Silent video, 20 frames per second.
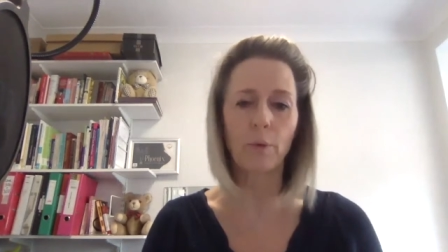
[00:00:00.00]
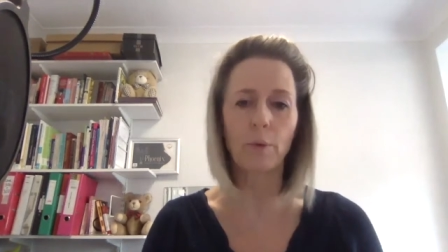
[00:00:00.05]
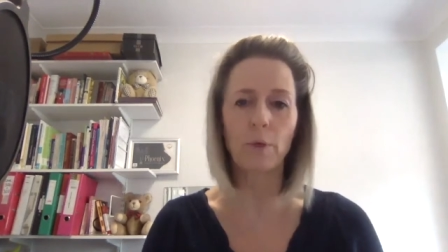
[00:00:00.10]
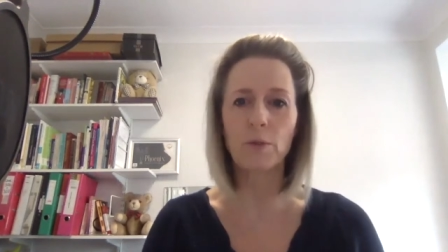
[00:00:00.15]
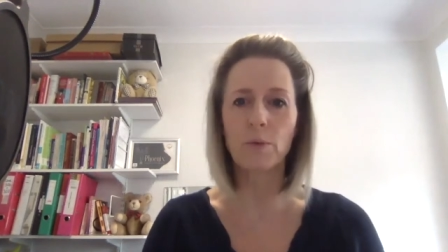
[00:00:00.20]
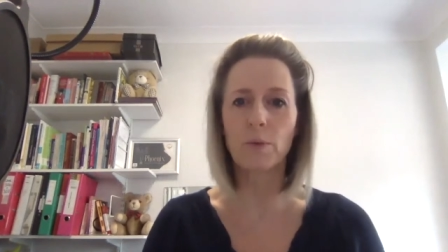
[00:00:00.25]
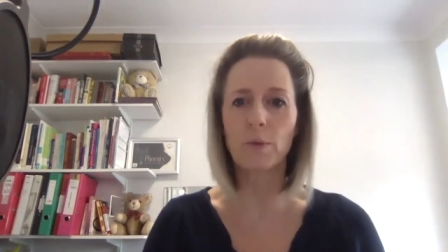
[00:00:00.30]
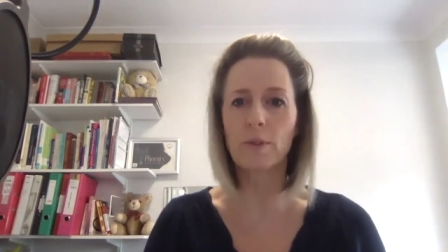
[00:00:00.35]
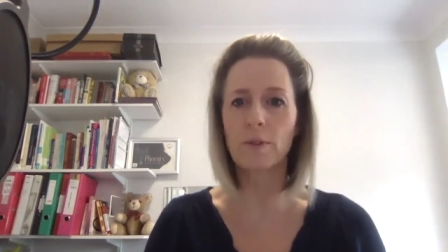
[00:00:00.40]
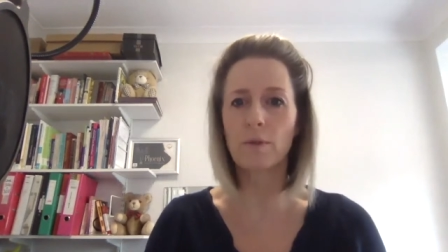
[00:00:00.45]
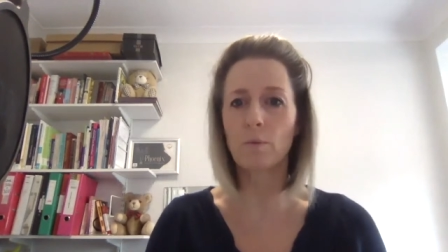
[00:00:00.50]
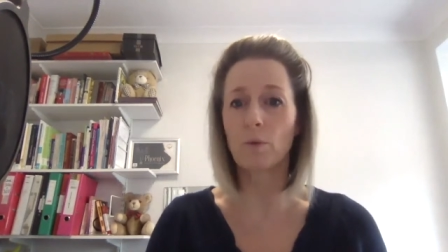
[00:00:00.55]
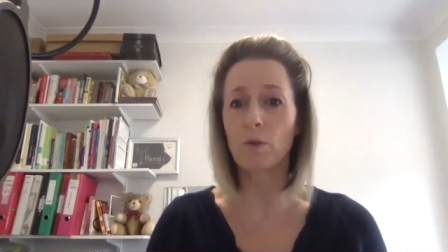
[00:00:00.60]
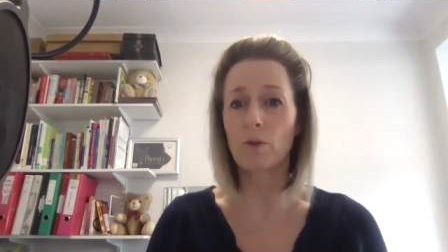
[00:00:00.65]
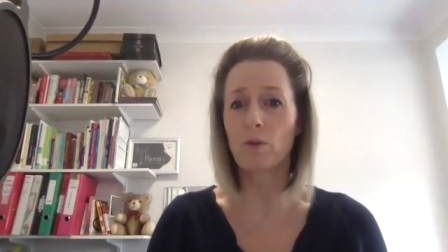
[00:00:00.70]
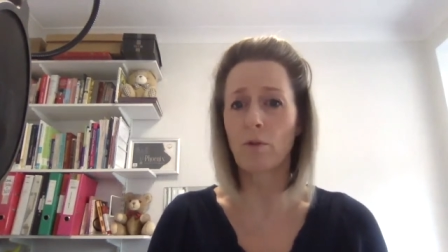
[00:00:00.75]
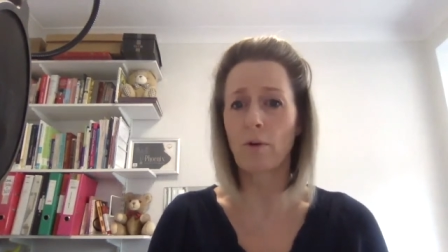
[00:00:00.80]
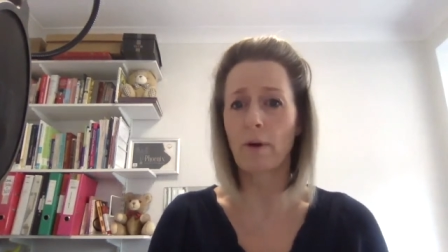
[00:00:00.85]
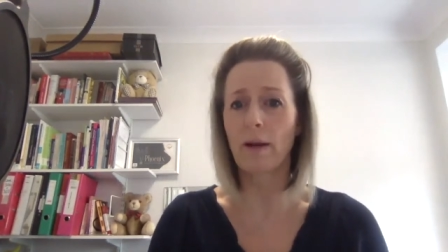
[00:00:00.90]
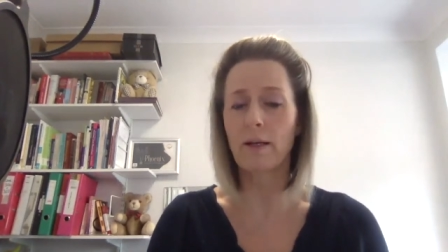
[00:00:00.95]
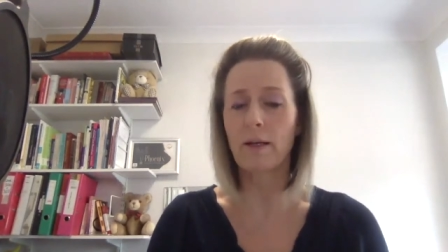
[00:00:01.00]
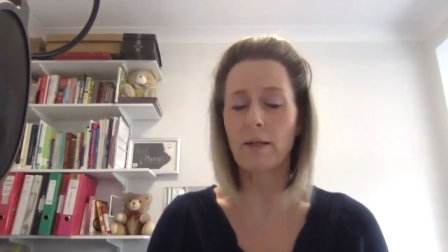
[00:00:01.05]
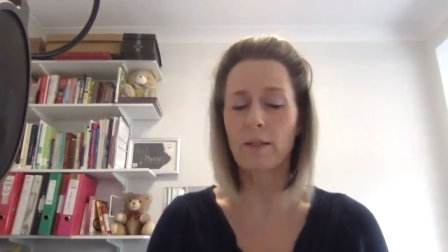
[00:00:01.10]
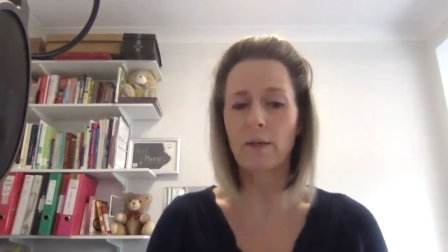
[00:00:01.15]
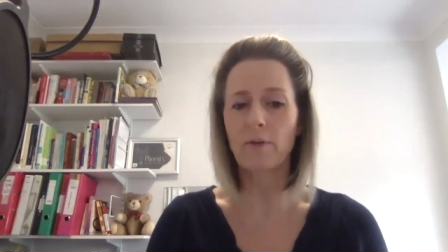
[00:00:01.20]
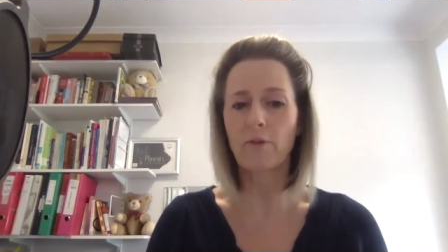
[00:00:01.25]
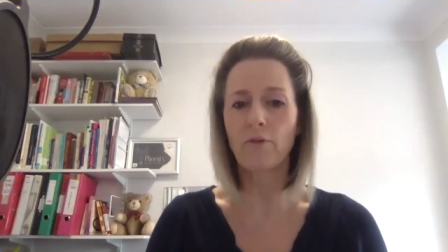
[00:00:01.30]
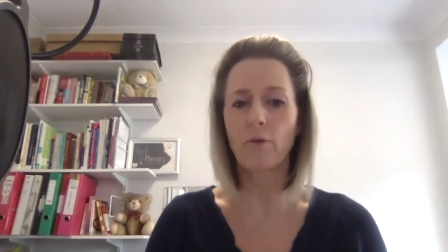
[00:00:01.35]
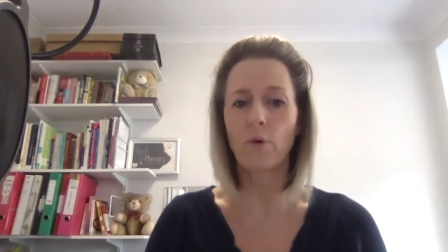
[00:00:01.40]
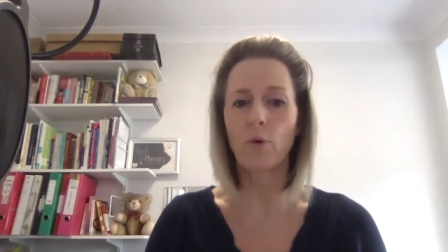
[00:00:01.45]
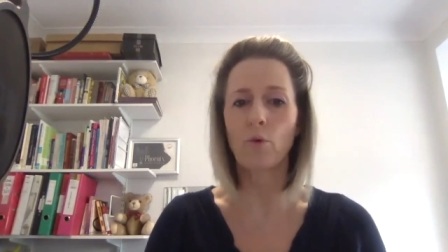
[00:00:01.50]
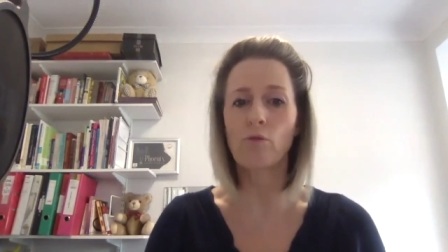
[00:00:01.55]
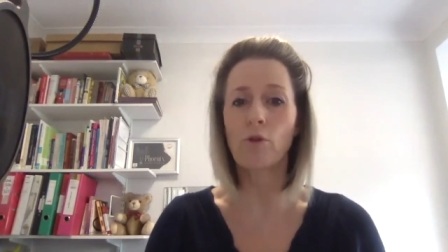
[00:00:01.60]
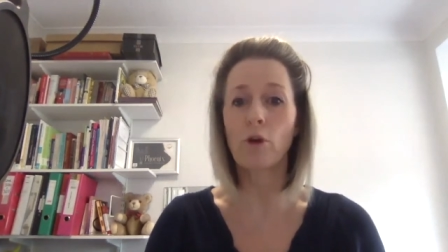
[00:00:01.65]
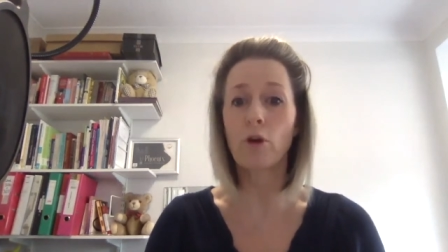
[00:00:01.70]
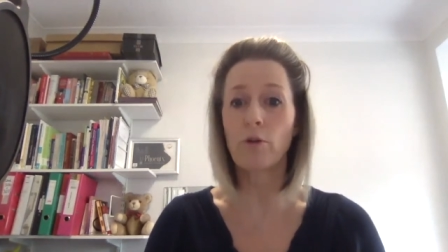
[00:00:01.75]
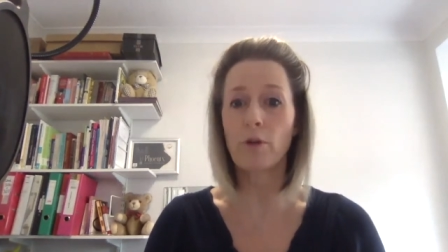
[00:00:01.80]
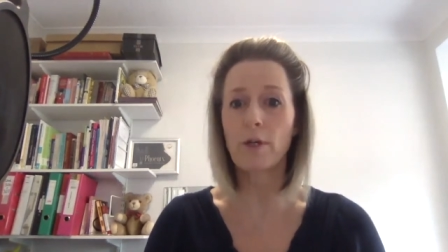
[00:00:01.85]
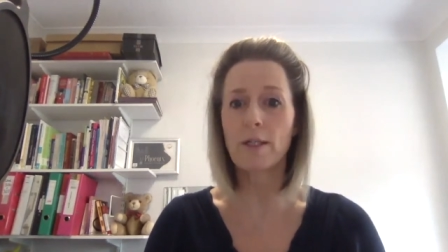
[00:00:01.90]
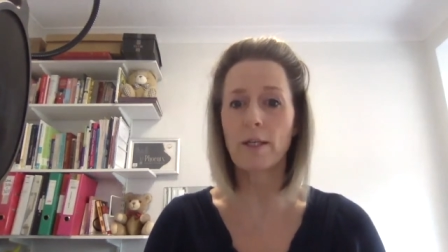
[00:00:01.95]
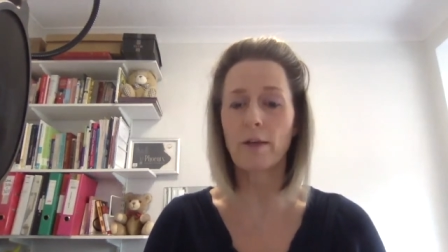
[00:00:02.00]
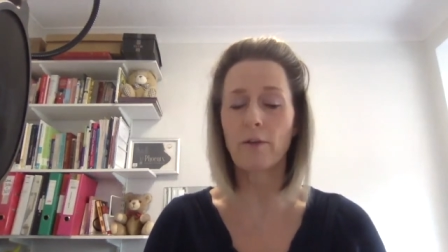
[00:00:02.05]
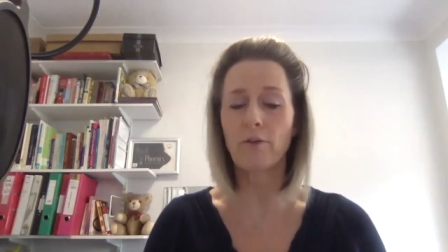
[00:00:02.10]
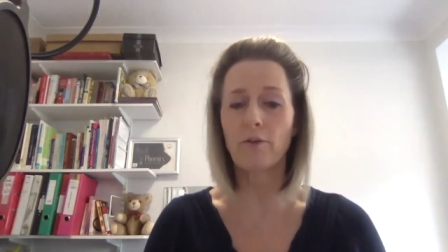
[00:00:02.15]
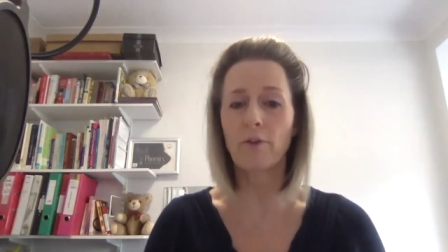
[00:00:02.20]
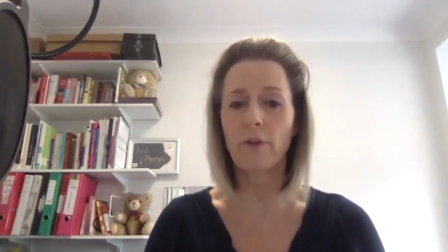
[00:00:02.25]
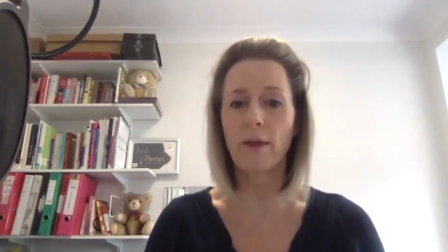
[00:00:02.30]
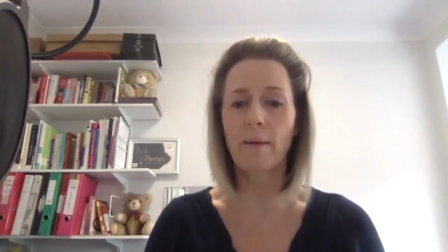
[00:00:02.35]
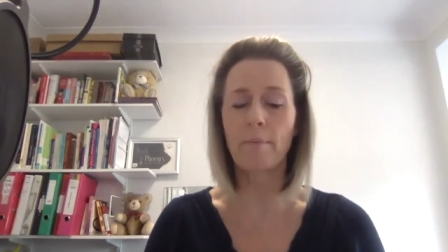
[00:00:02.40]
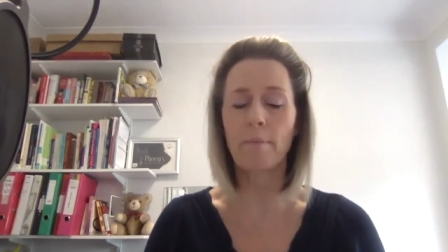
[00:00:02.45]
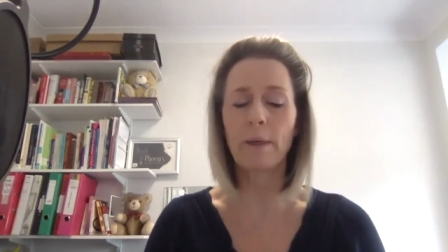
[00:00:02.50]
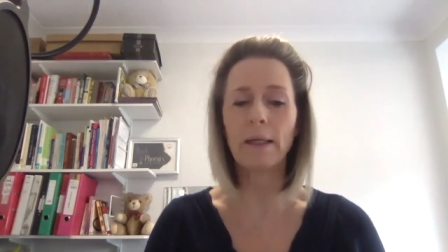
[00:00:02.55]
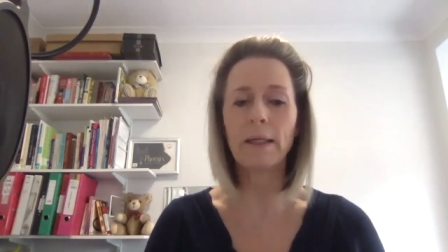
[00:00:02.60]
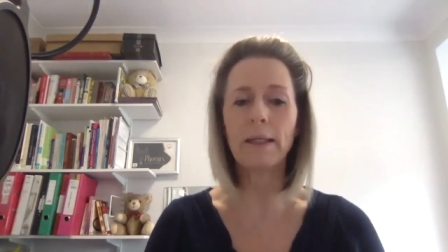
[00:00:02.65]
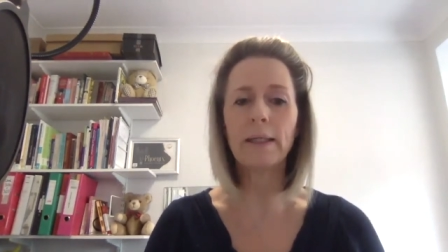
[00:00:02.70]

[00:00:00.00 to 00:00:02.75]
which was great for recruiting for them.